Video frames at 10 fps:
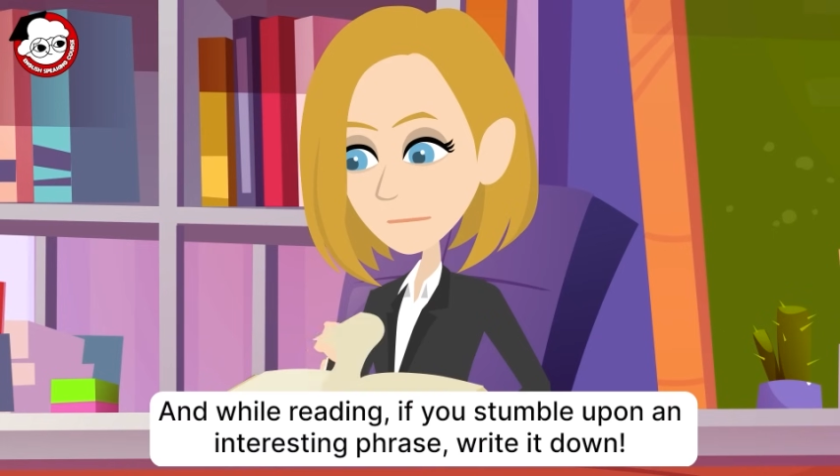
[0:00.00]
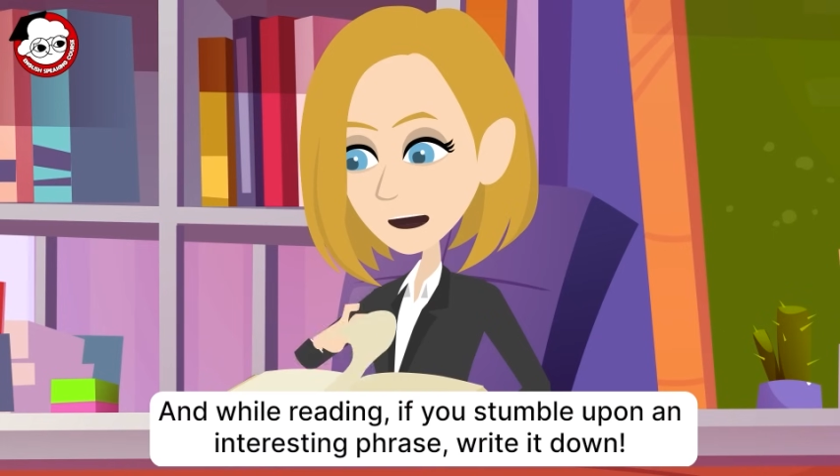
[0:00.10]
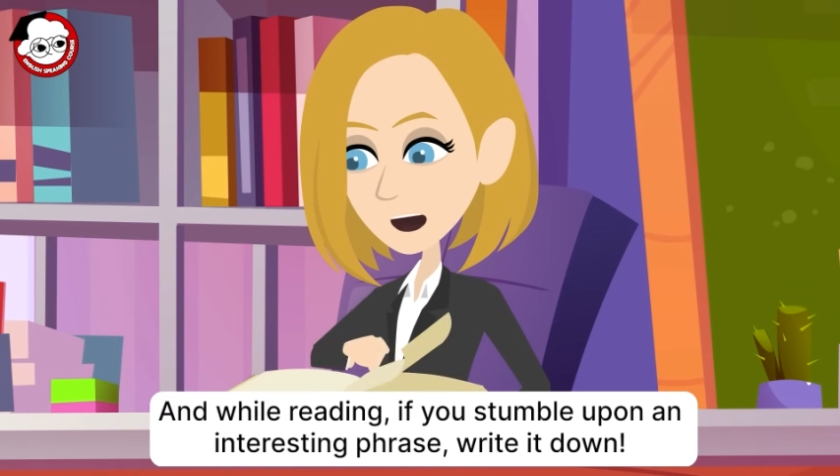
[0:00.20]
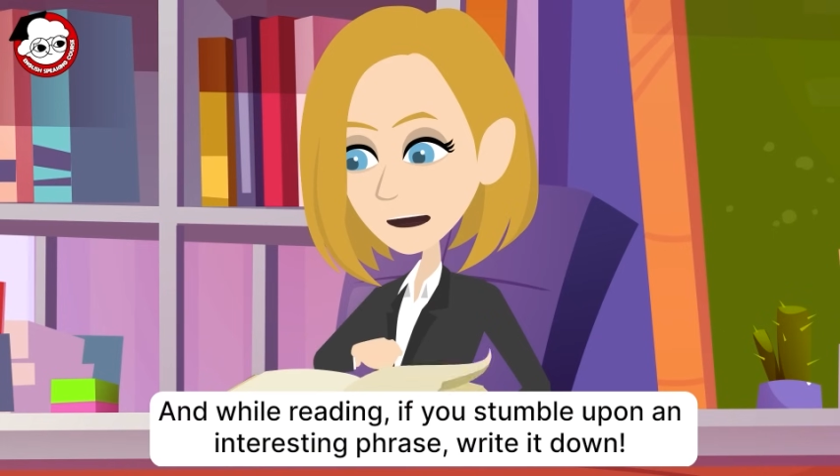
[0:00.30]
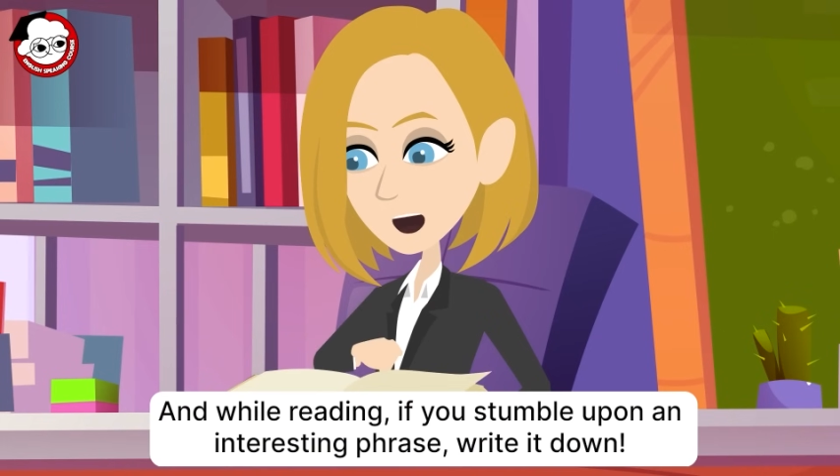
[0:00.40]

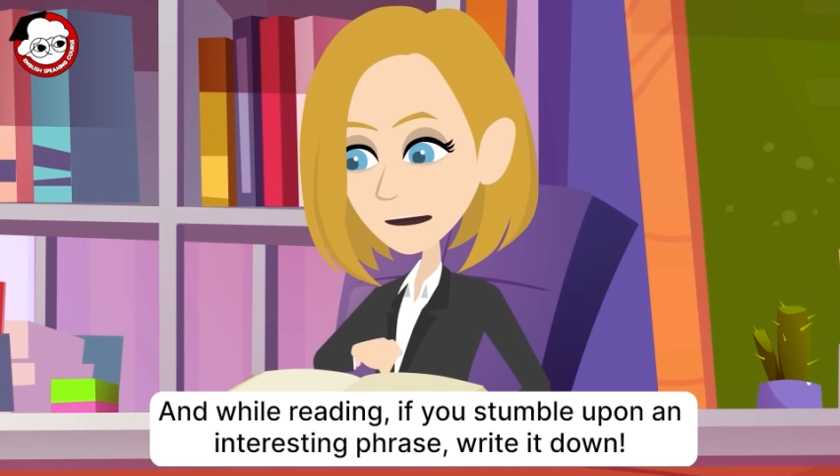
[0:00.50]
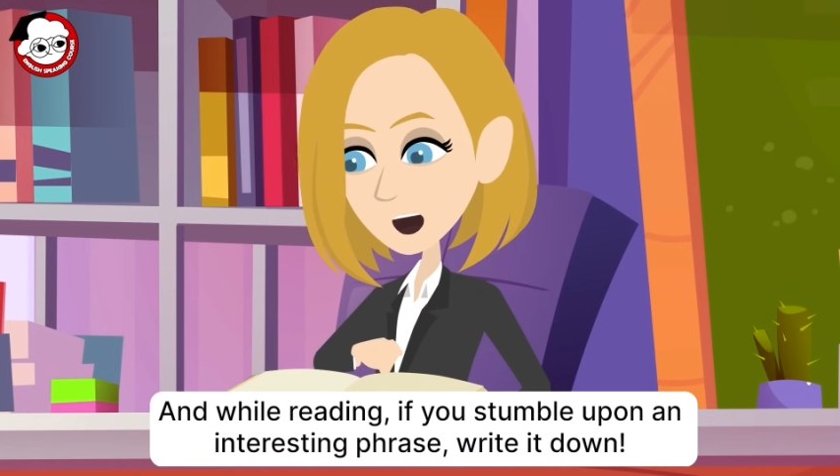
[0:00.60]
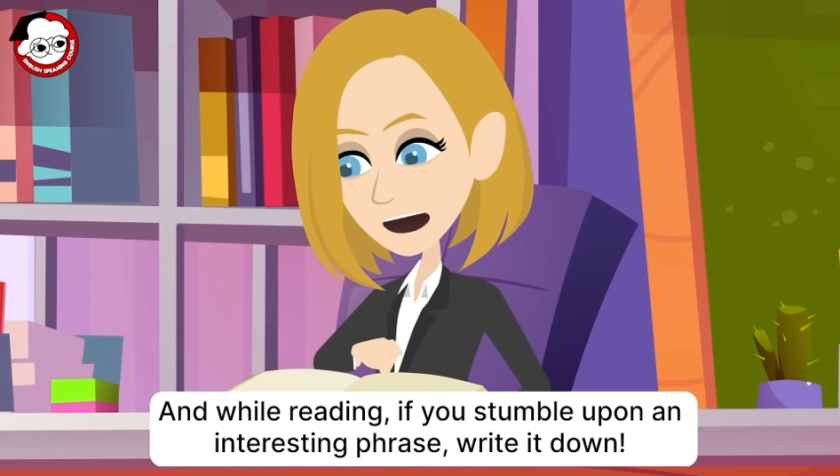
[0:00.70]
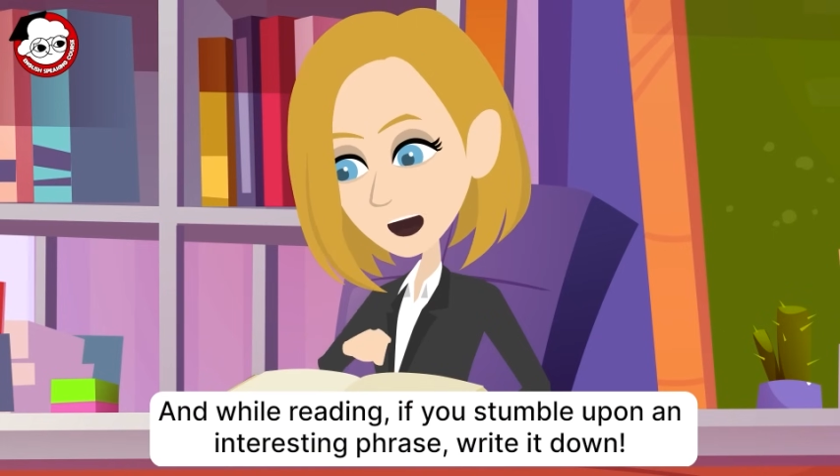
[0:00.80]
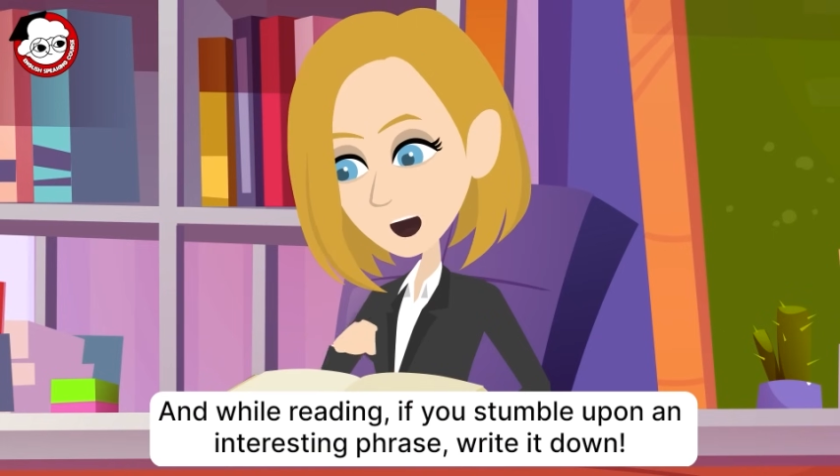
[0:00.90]
And while
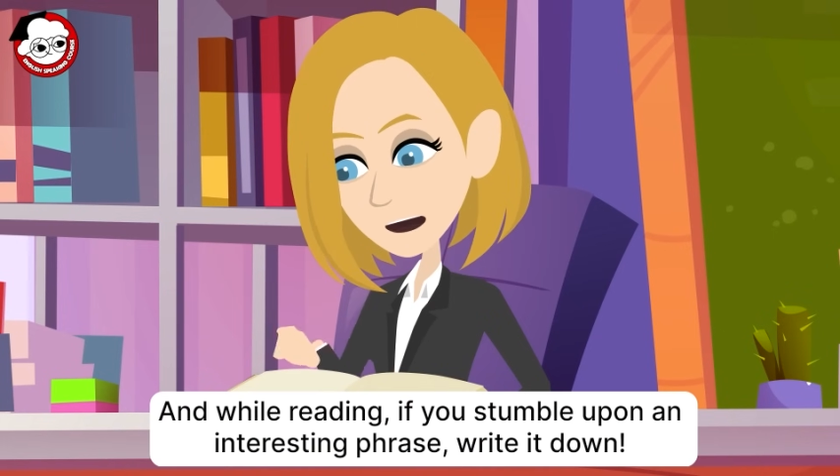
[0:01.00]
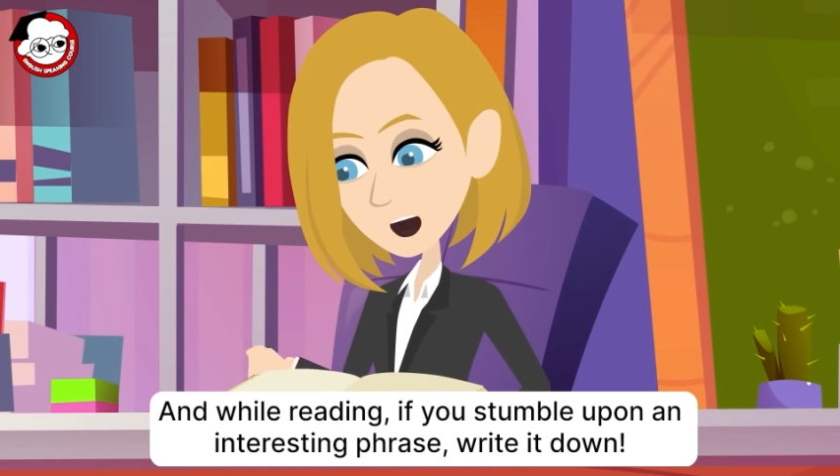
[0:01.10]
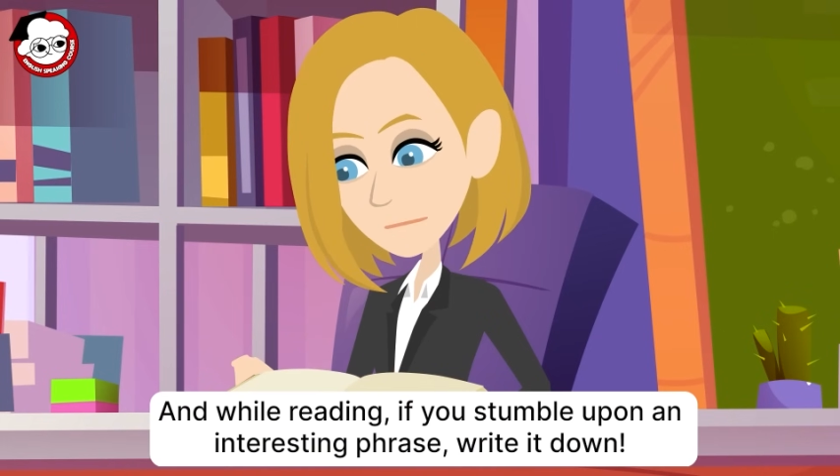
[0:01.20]
reading,